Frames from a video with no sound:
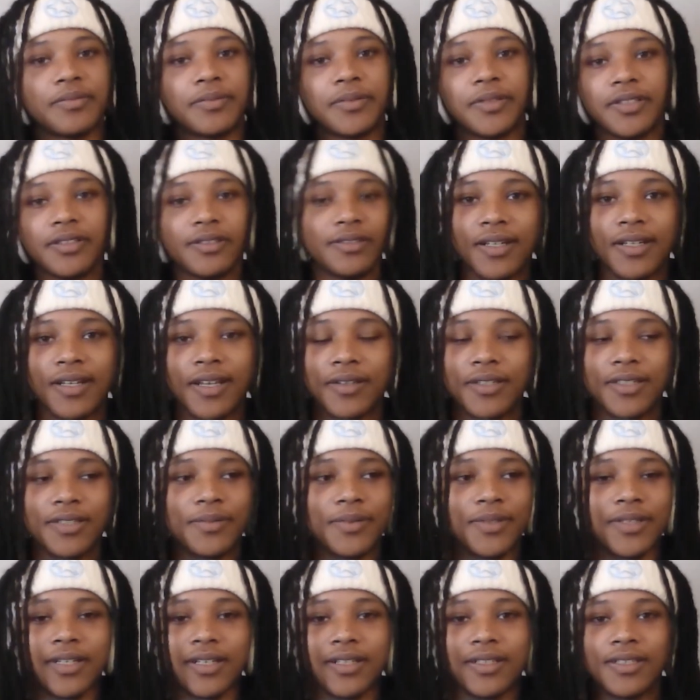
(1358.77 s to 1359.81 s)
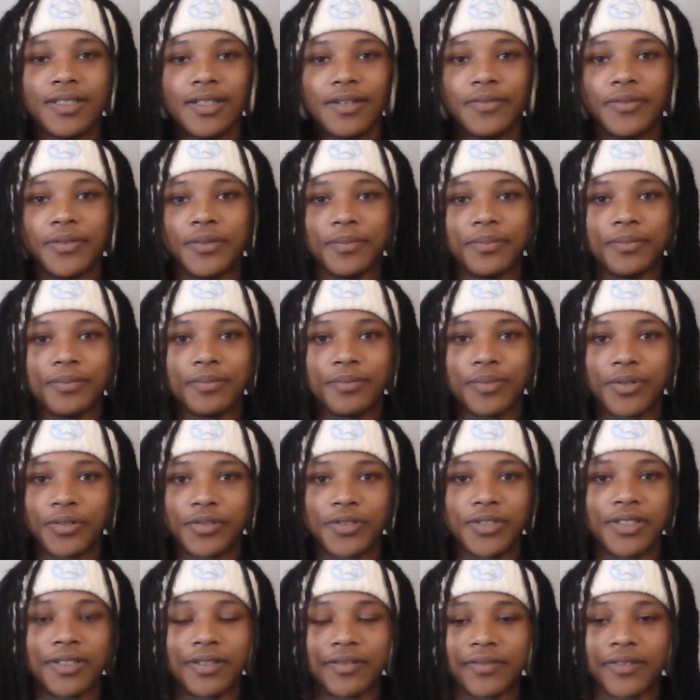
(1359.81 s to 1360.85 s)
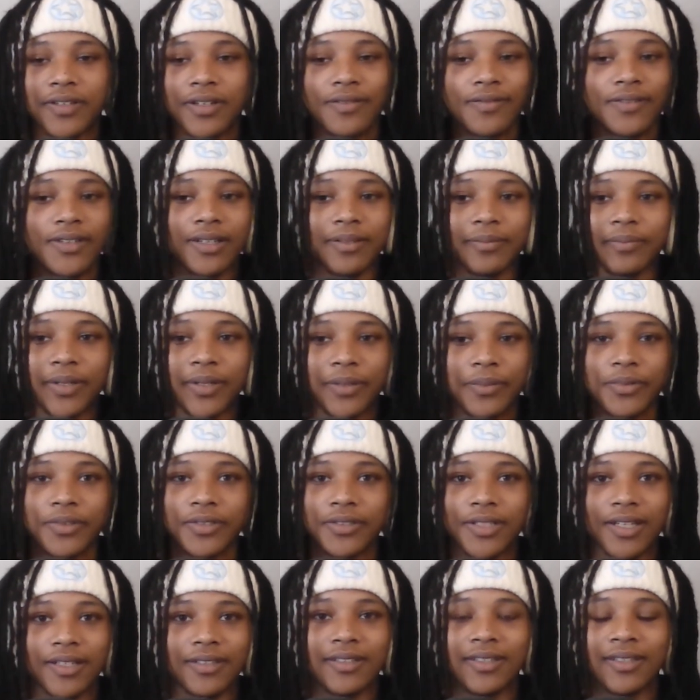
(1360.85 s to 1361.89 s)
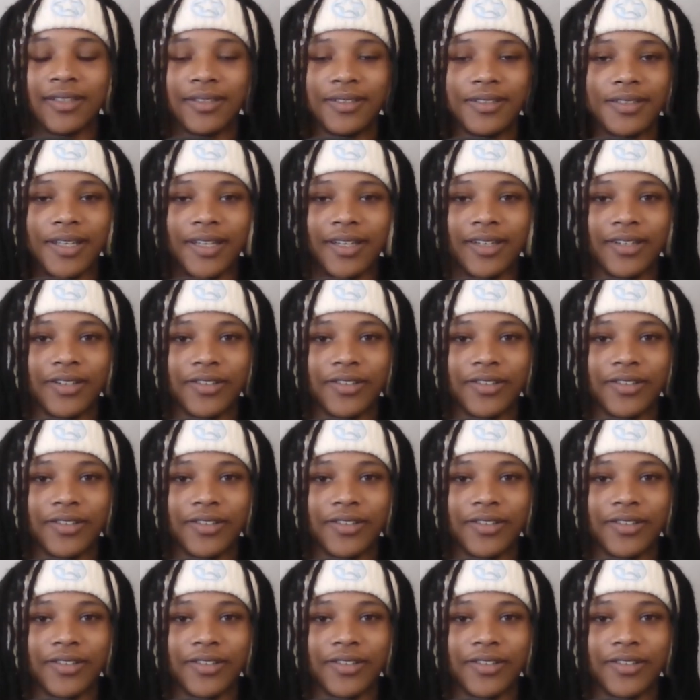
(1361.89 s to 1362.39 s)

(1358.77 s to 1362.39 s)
but X-Men 97 pulled stuff off that people thought that they